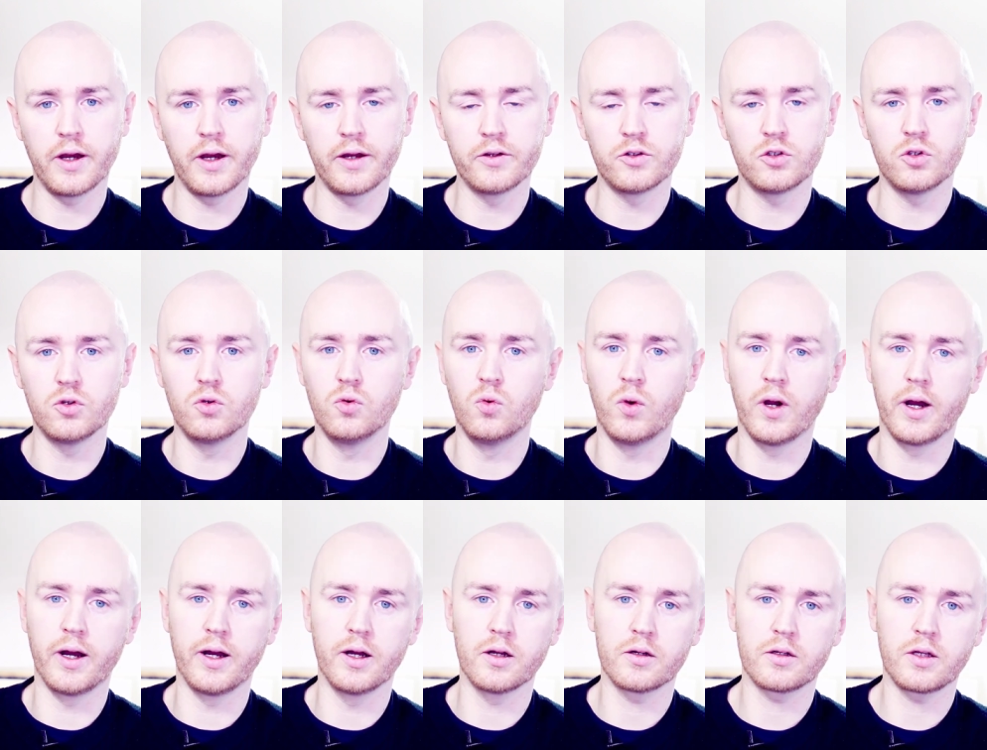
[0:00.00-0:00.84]
I do
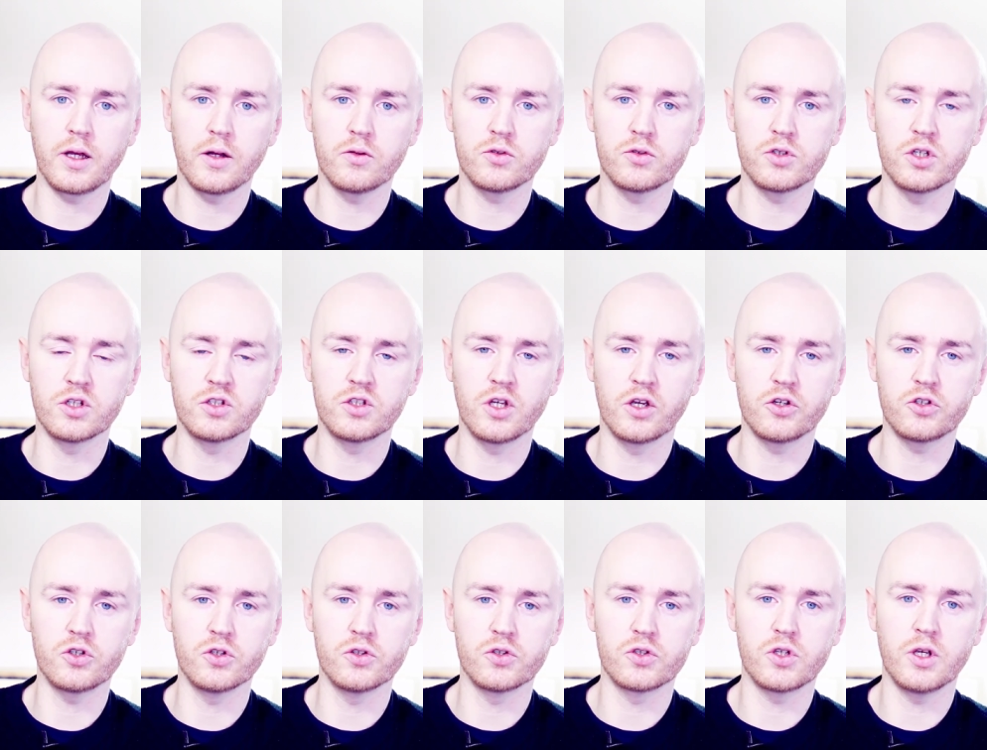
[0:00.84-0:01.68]
counseling
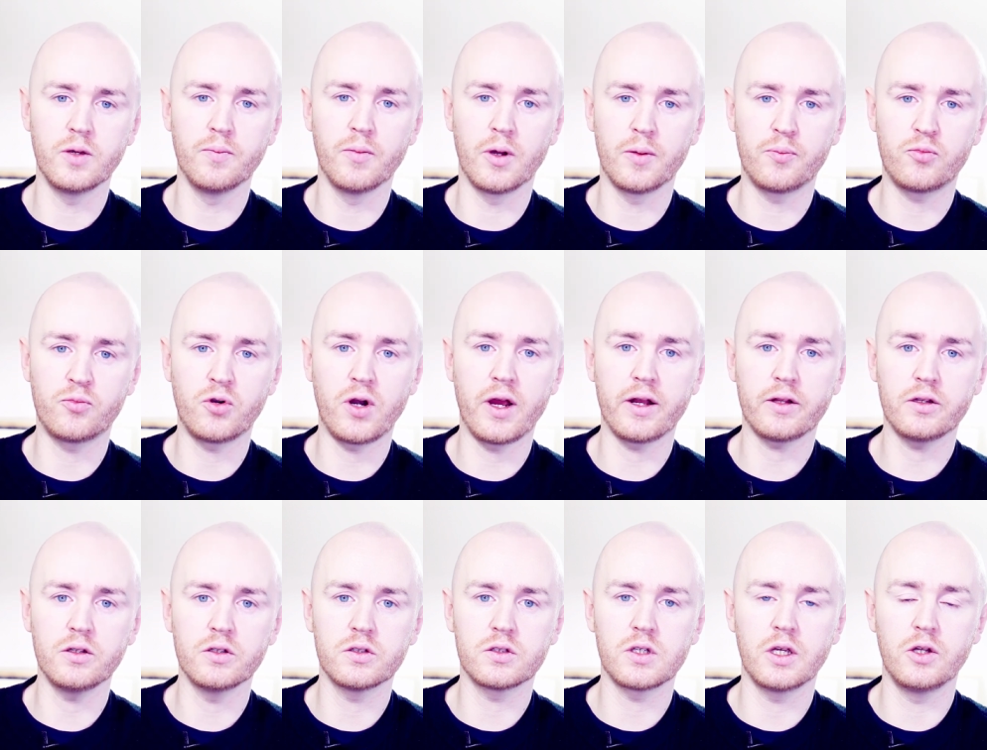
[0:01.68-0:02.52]
sessions in my
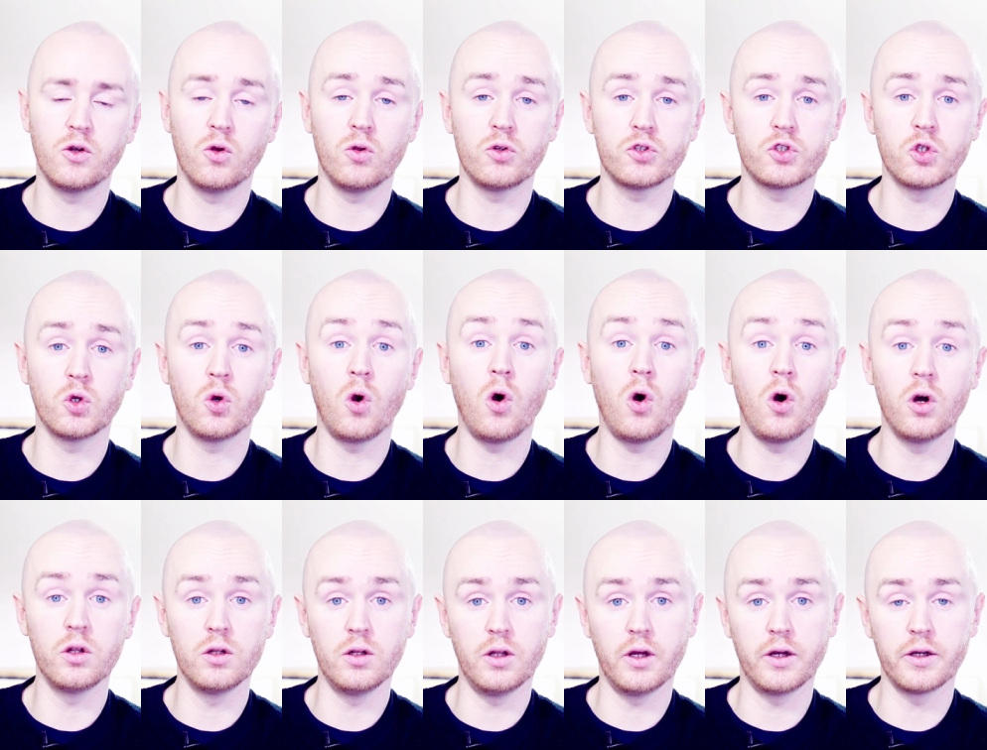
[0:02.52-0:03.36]
practice and also
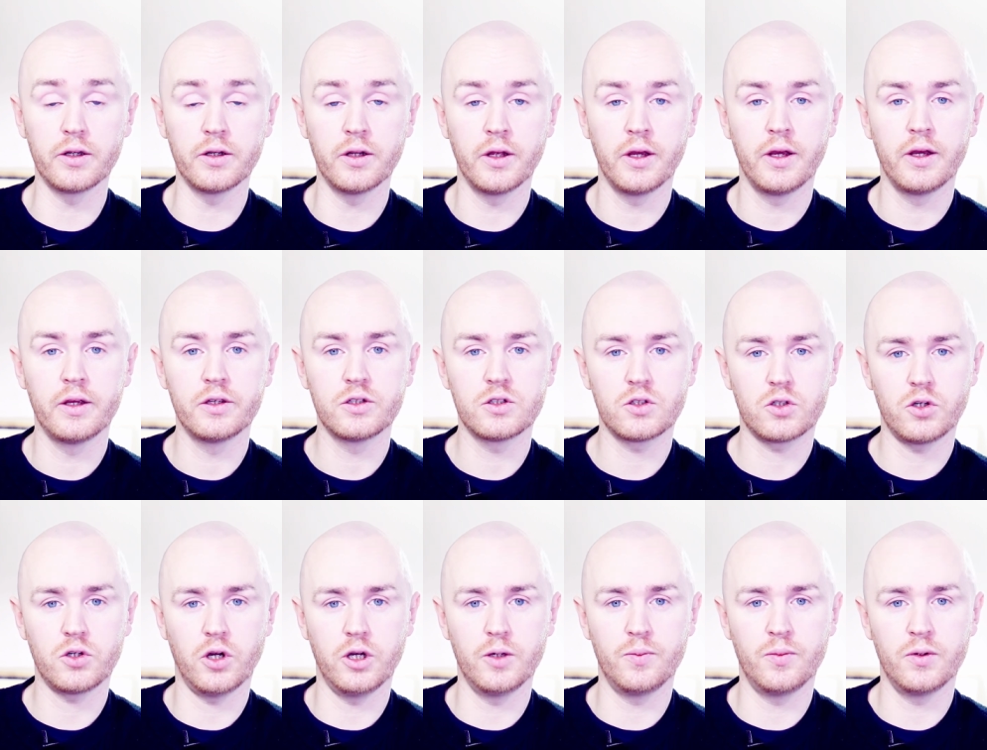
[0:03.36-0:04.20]
online
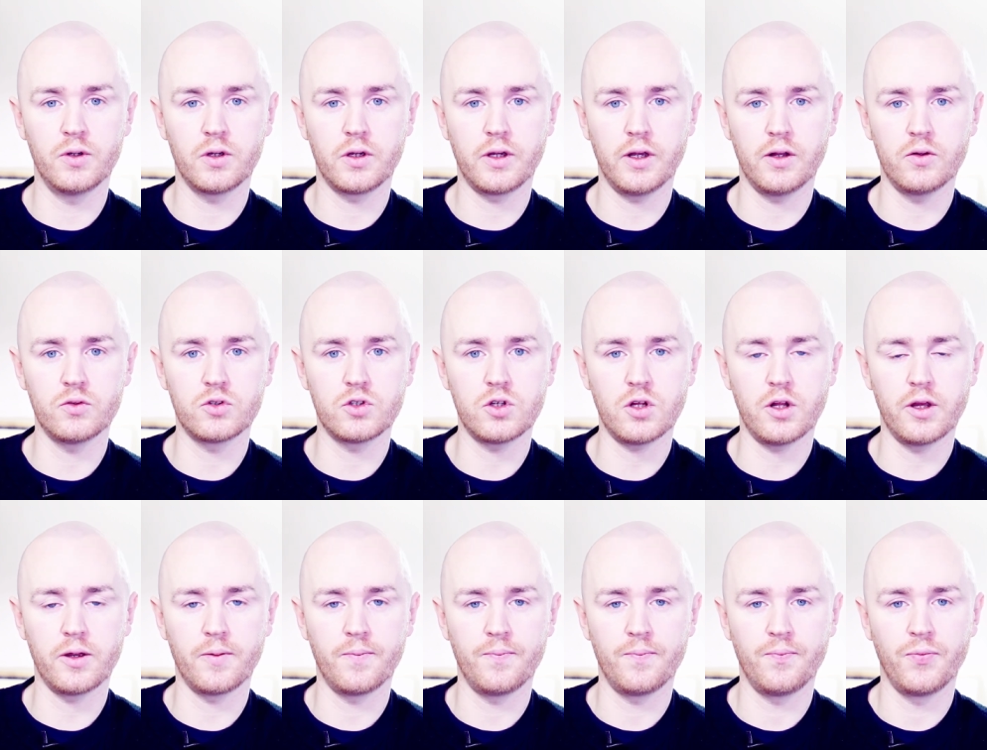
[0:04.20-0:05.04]
Skype
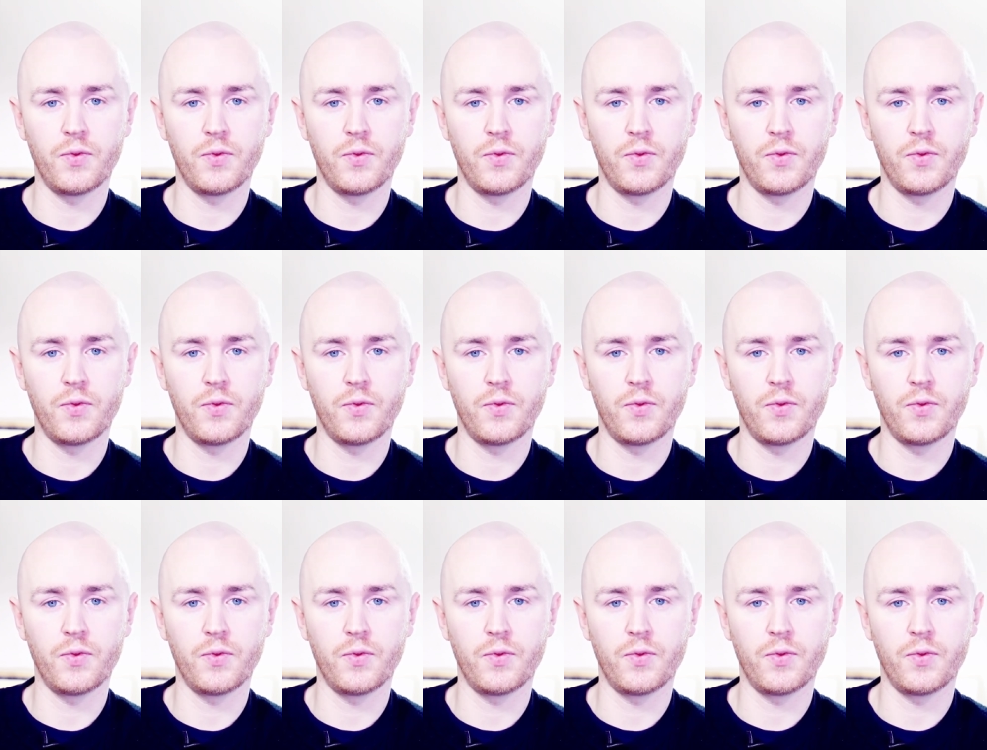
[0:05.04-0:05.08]
counseling.